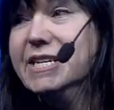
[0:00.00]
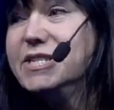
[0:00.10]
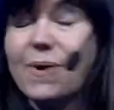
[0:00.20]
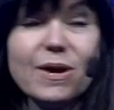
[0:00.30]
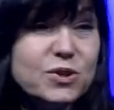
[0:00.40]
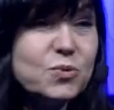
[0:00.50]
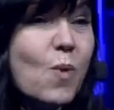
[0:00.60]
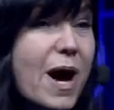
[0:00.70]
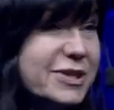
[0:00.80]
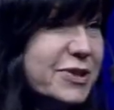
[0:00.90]
So I do
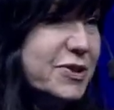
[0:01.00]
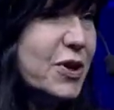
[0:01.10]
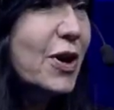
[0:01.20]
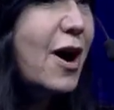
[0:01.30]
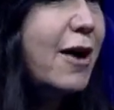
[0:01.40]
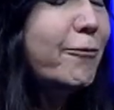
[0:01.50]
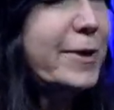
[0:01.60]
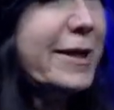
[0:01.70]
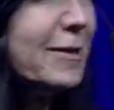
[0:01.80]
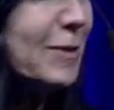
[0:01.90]
want to start off
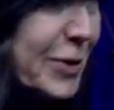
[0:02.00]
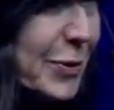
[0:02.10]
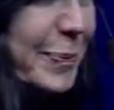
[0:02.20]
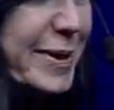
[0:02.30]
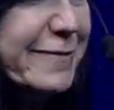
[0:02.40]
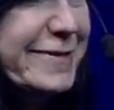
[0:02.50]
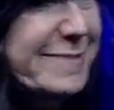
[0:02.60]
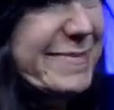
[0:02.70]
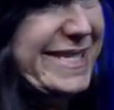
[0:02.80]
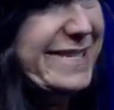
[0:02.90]
with a little bit of
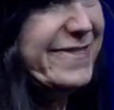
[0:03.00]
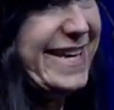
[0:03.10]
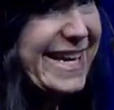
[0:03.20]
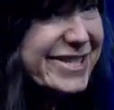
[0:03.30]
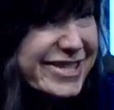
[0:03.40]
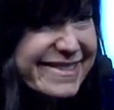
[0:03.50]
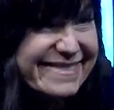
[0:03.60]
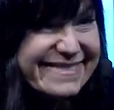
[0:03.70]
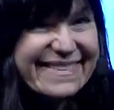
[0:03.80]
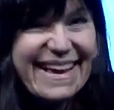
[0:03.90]
demystification,
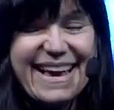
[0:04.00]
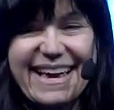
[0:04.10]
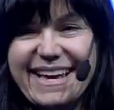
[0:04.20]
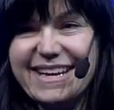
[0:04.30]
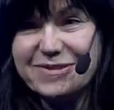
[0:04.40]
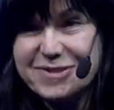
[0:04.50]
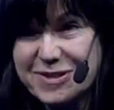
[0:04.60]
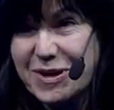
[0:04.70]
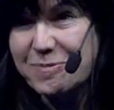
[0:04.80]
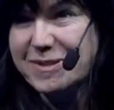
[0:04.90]
and I'll
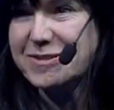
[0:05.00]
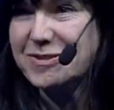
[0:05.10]
start with